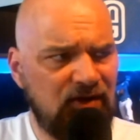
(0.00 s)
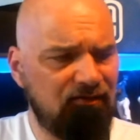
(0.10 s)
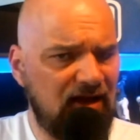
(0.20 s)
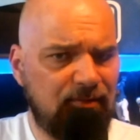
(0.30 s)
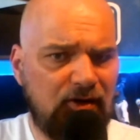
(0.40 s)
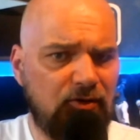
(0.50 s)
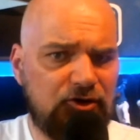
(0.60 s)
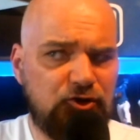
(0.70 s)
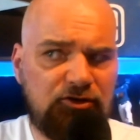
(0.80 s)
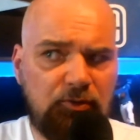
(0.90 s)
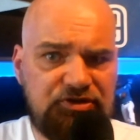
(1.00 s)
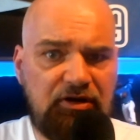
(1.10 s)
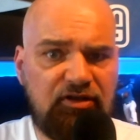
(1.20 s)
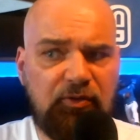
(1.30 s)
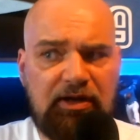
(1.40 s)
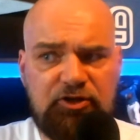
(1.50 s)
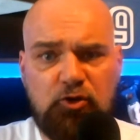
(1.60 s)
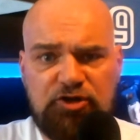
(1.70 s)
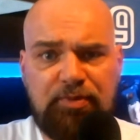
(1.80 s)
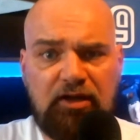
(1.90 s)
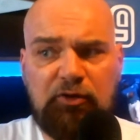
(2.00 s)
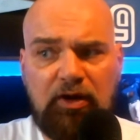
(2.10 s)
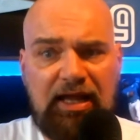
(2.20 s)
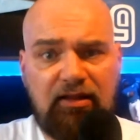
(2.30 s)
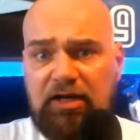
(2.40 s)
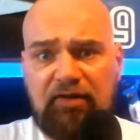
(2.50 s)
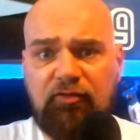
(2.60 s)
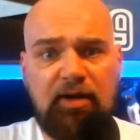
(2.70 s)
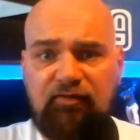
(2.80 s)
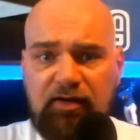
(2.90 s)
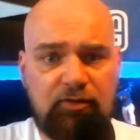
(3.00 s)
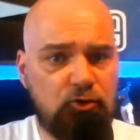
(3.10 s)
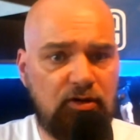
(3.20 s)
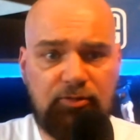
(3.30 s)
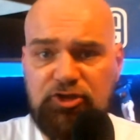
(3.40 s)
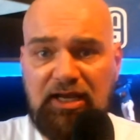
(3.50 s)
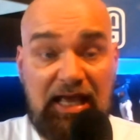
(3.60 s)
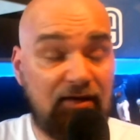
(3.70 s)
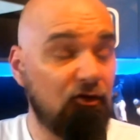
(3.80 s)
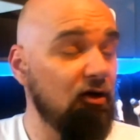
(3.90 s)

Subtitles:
Vladimir Guerrero Jr. was going to threaten George Bell and Roy Halladay for my favorite Toronto Blue Jay ever.